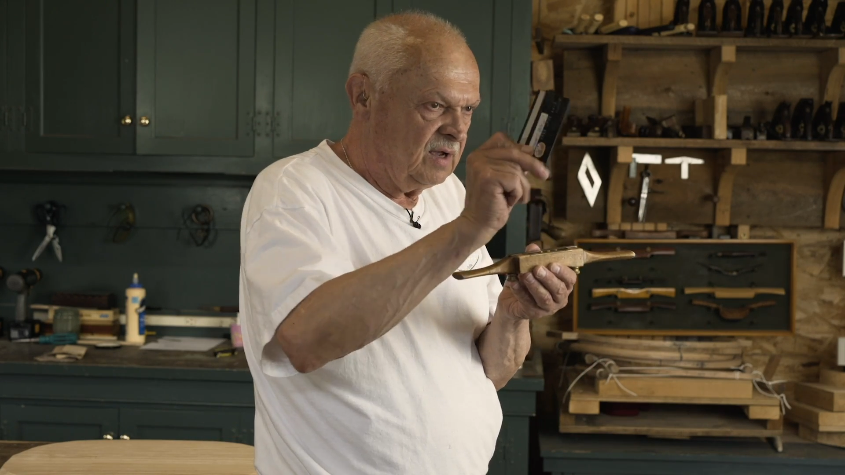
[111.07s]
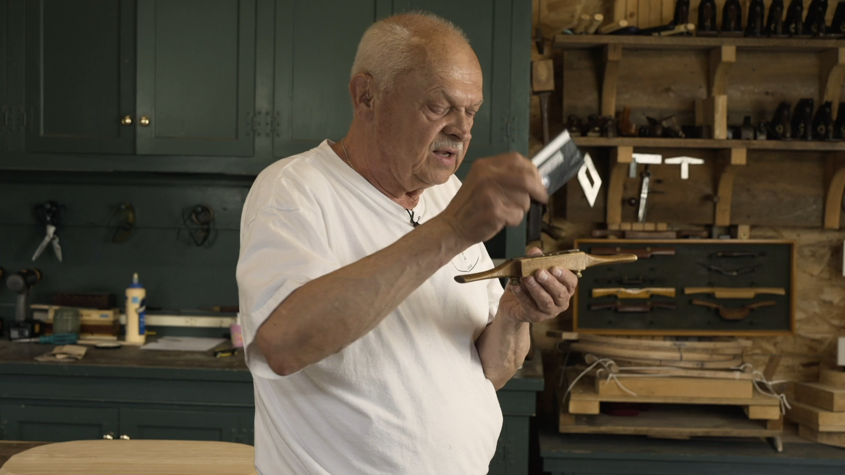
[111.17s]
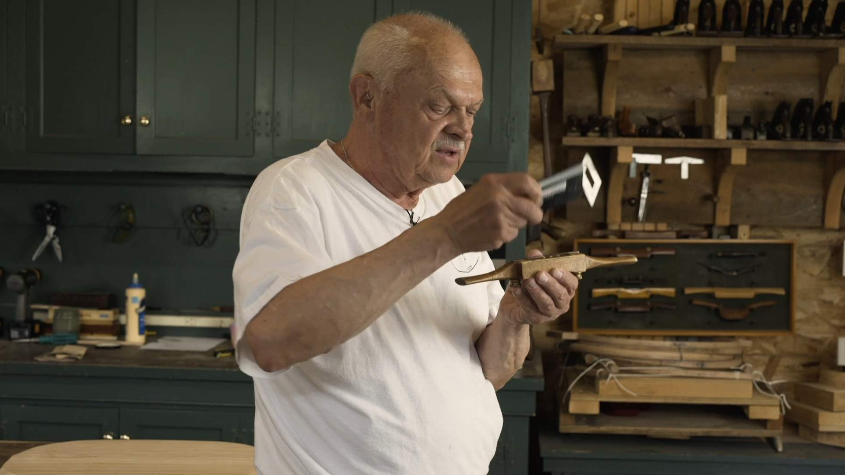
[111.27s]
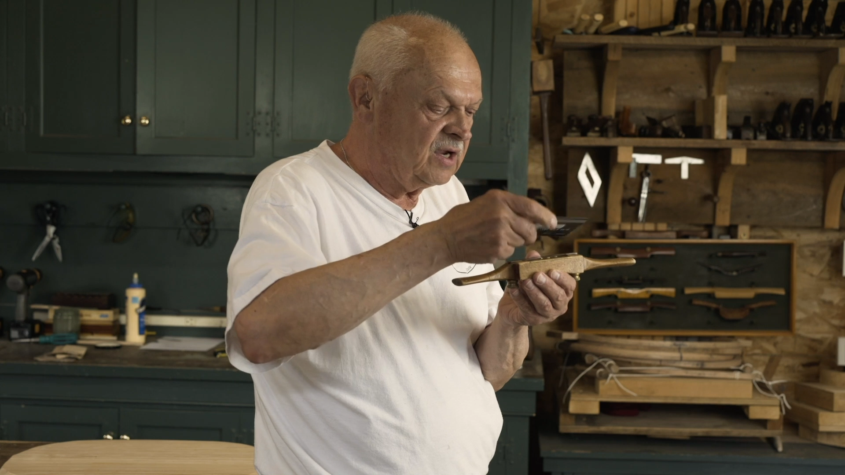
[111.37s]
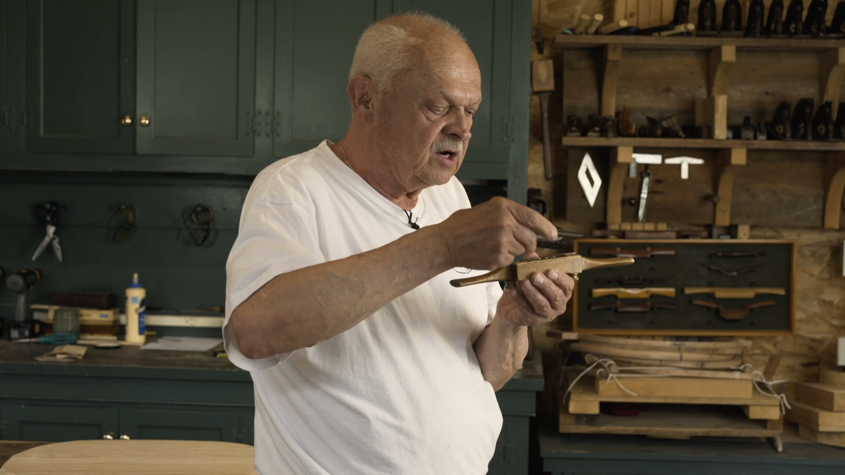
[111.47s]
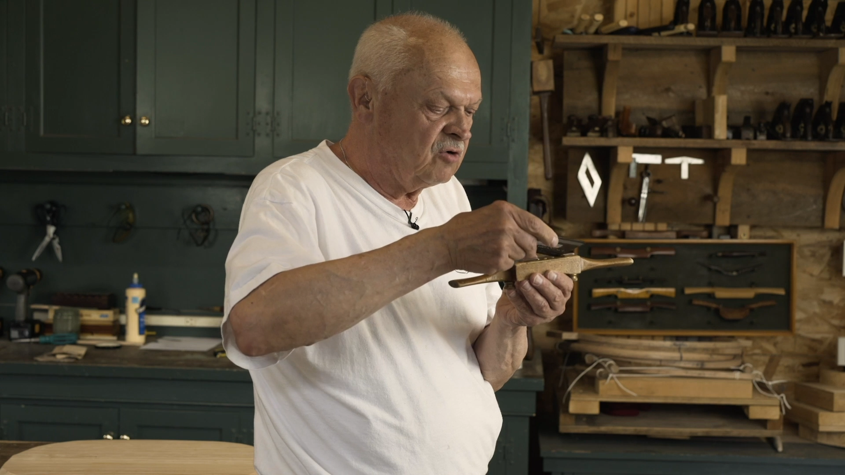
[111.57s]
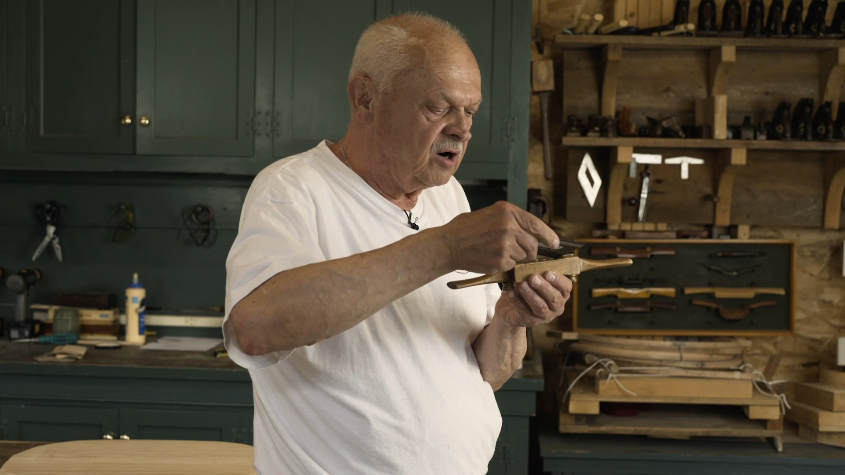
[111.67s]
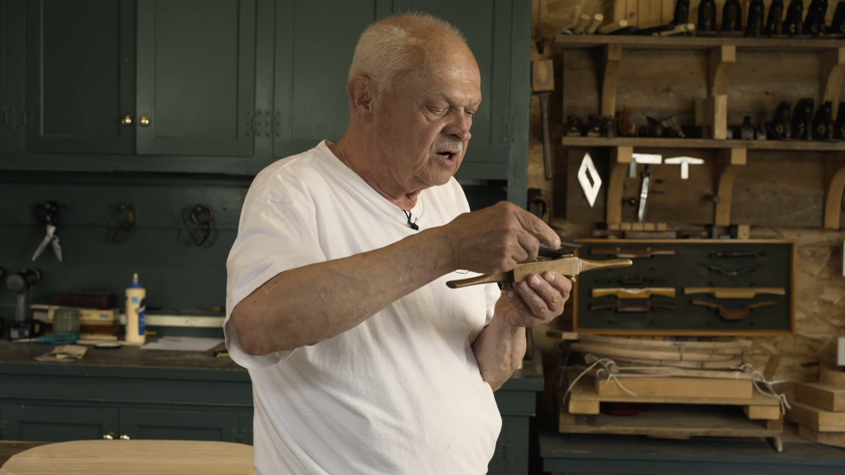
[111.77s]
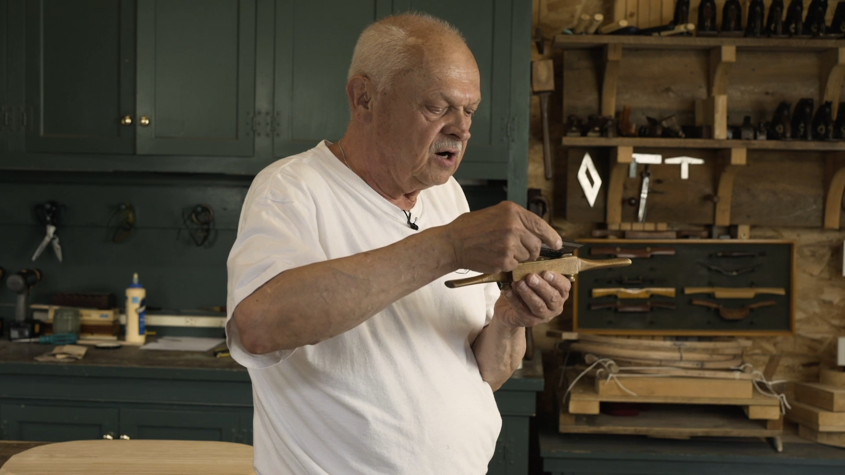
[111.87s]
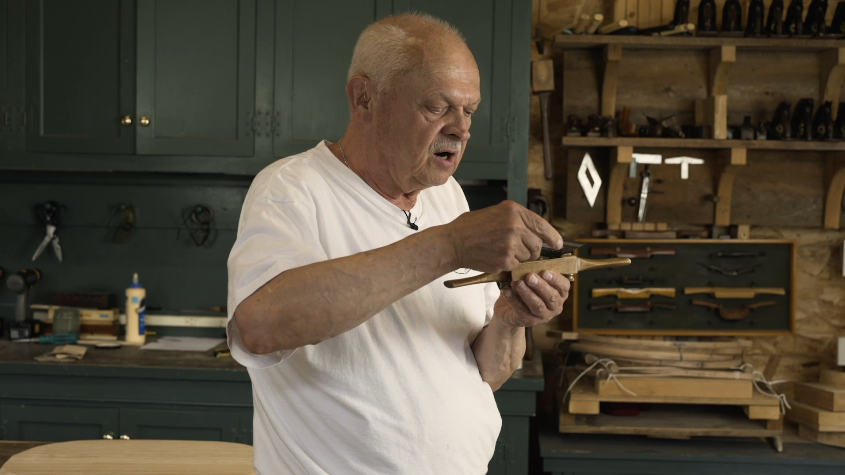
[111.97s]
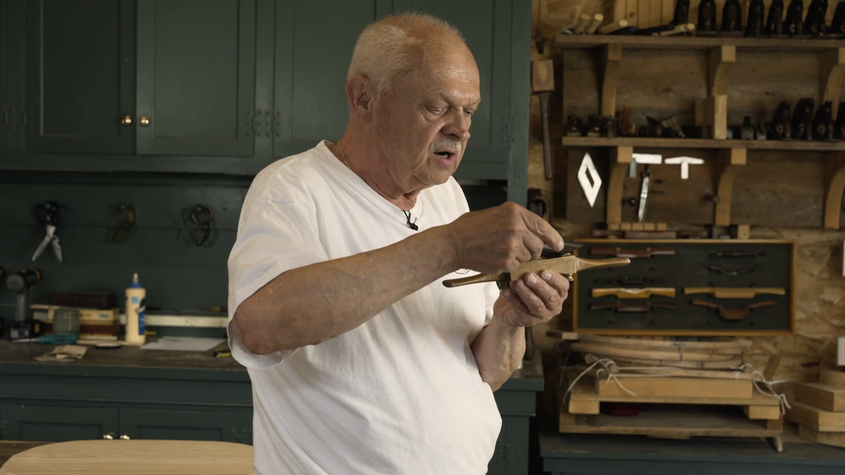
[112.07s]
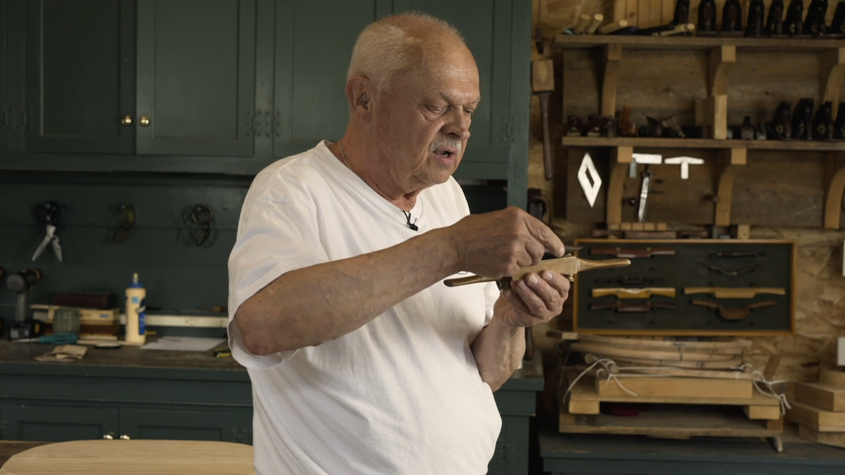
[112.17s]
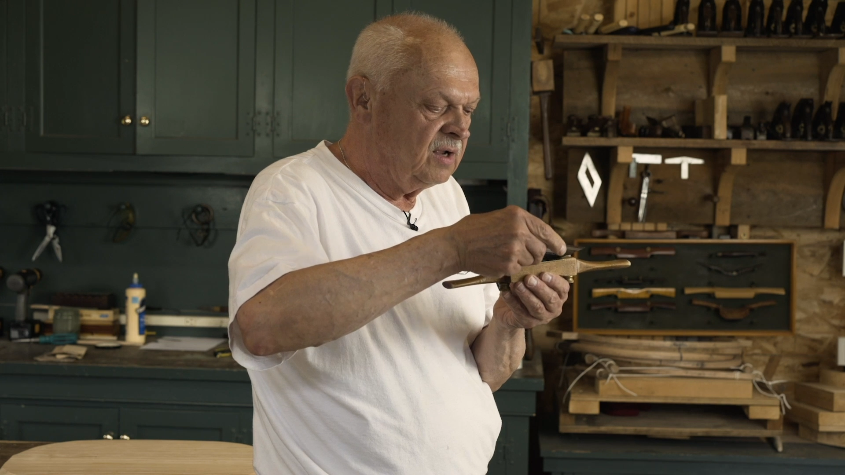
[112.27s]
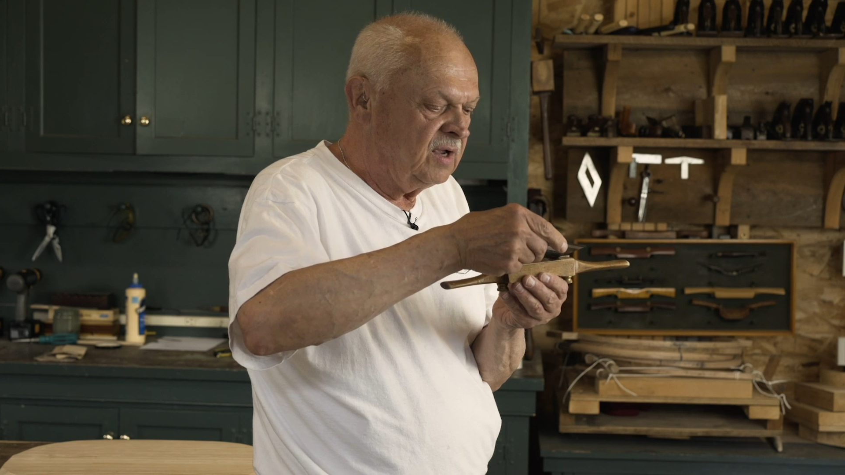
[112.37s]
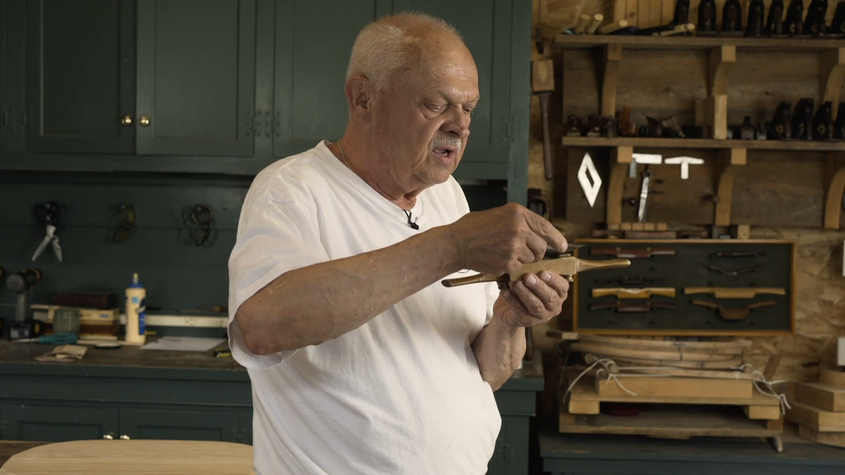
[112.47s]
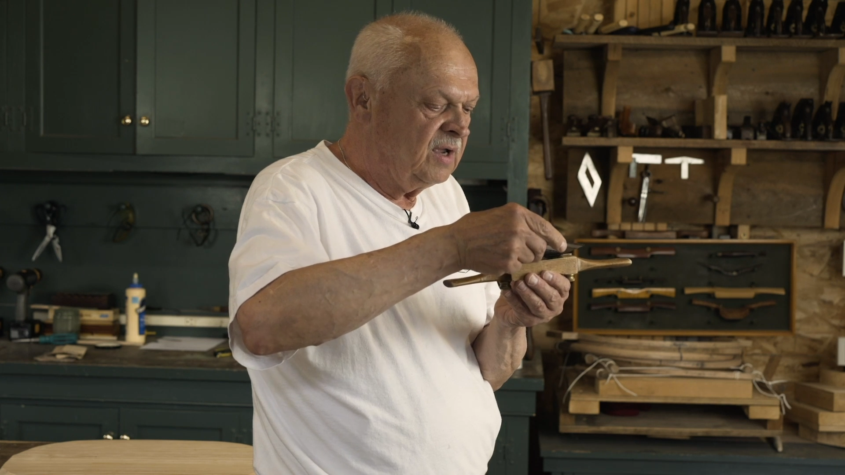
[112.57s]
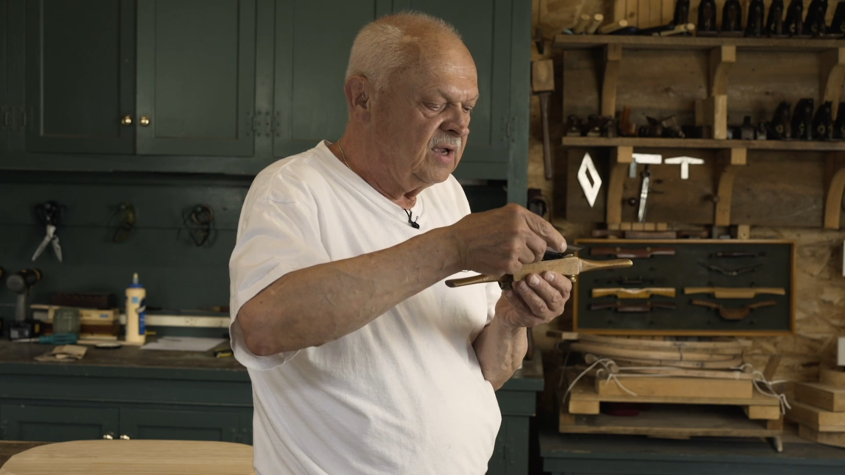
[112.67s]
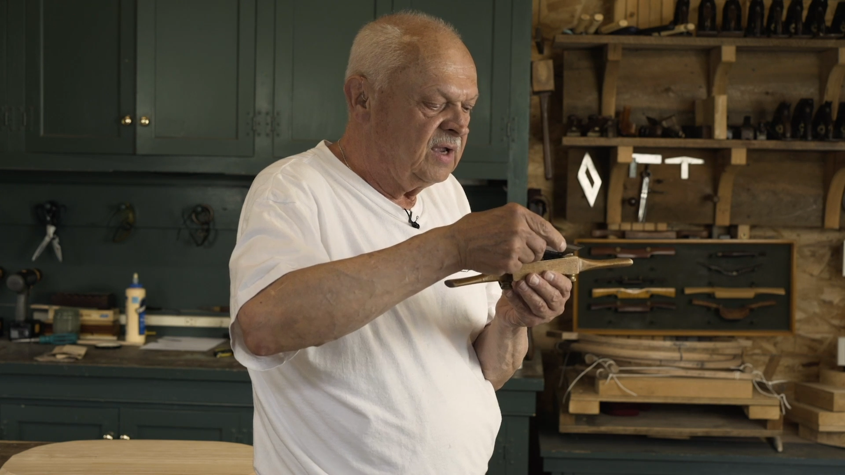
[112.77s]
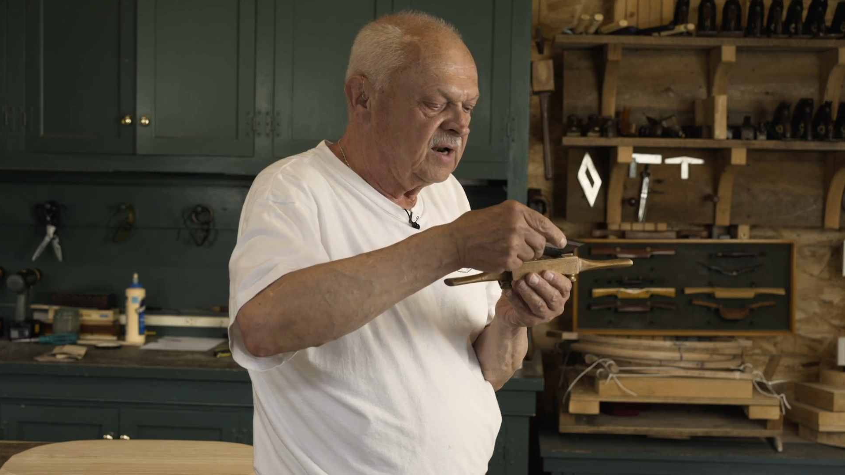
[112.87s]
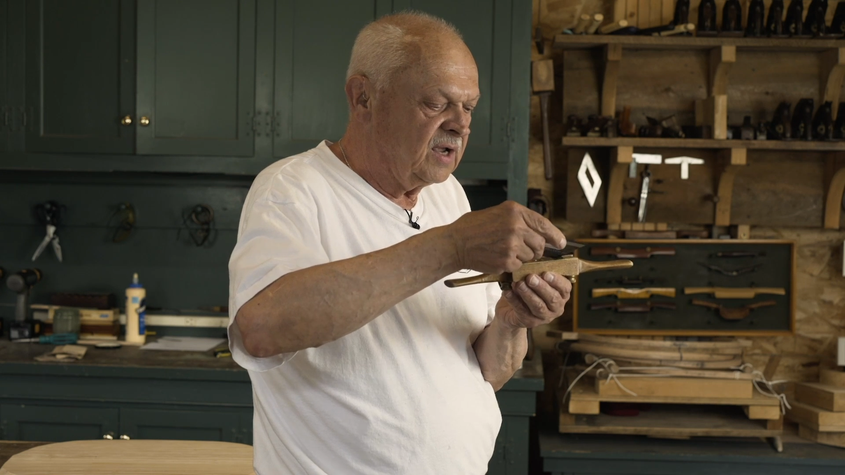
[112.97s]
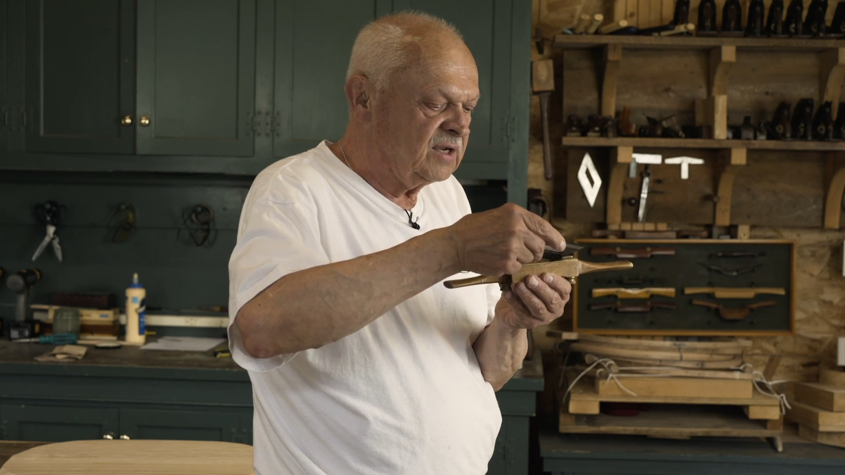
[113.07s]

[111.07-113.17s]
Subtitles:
I can take a credit card and